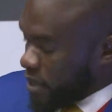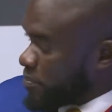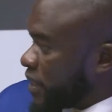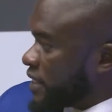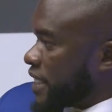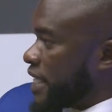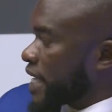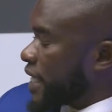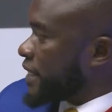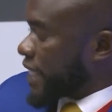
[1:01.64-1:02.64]
being
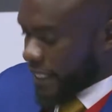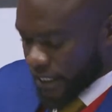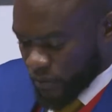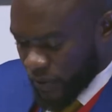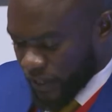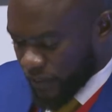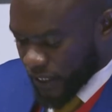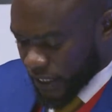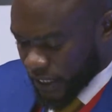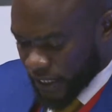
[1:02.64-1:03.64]
generated within
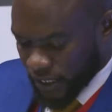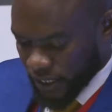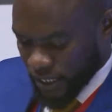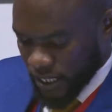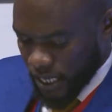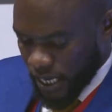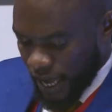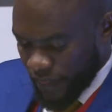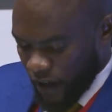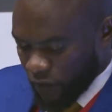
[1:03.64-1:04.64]
the city.
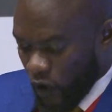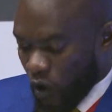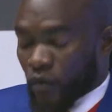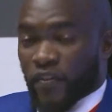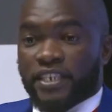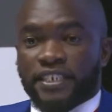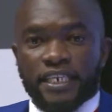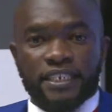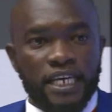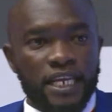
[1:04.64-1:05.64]
And therefore, that is
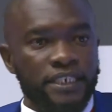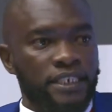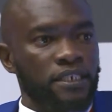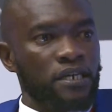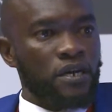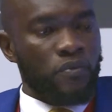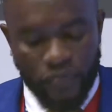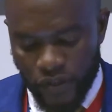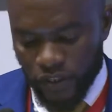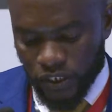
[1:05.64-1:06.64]
a challenge
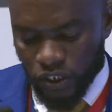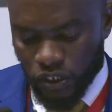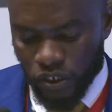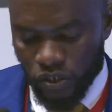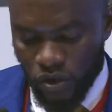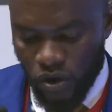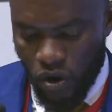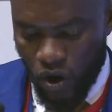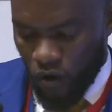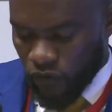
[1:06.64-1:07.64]
within the city
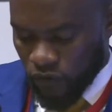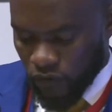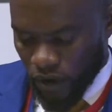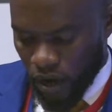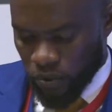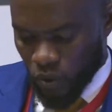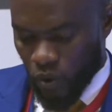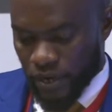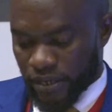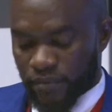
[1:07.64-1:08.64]
of
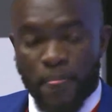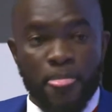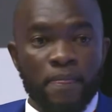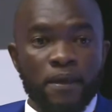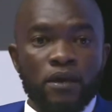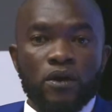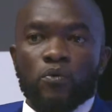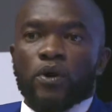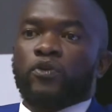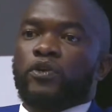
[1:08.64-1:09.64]
Gaborone.
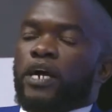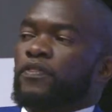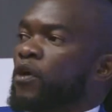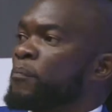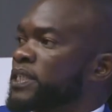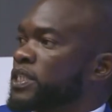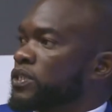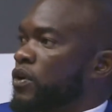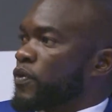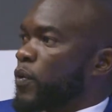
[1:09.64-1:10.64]
When we look at the
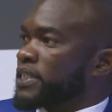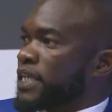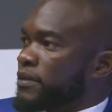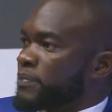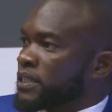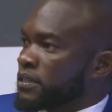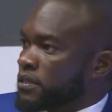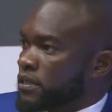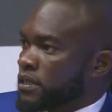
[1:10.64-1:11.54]
composition of the waste that have been